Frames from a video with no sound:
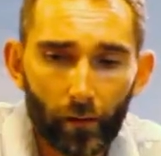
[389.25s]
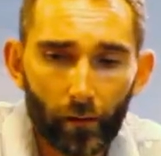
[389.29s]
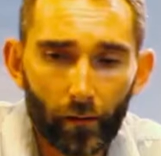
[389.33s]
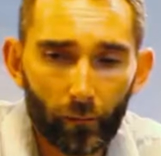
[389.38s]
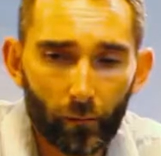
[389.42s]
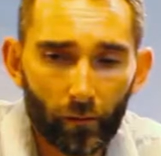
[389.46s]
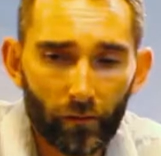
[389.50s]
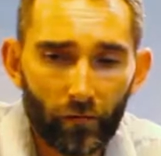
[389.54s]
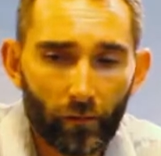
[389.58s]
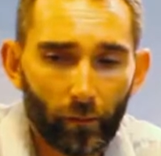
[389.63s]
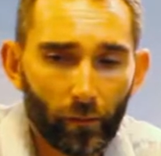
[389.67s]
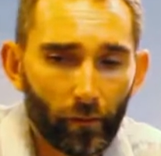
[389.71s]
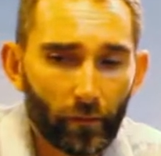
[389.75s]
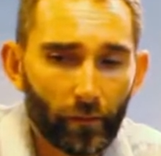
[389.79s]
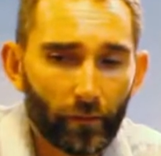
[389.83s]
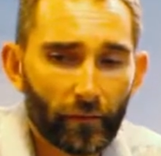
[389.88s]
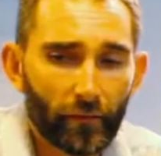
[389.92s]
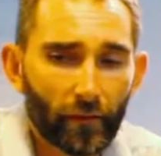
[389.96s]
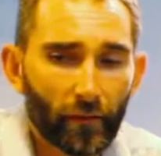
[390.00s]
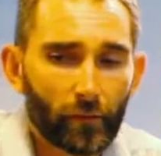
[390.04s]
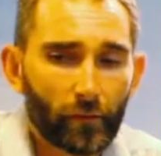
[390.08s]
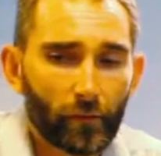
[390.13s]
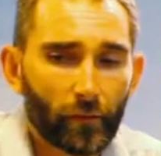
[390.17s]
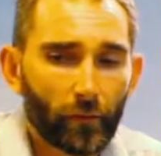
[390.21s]
We should probably
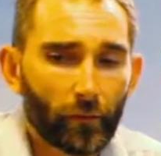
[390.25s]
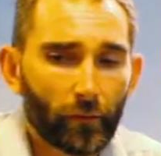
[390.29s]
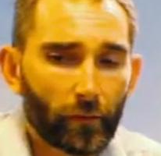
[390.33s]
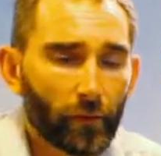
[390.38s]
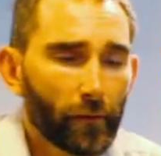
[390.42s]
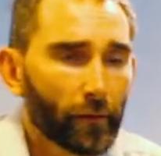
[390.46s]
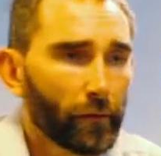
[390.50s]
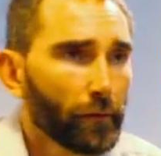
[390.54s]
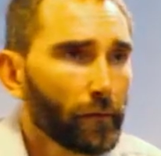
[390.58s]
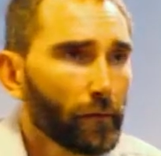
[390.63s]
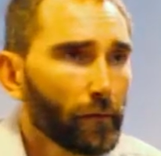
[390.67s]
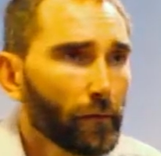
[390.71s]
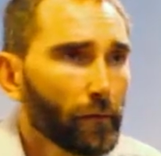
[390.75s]
decide who goes first.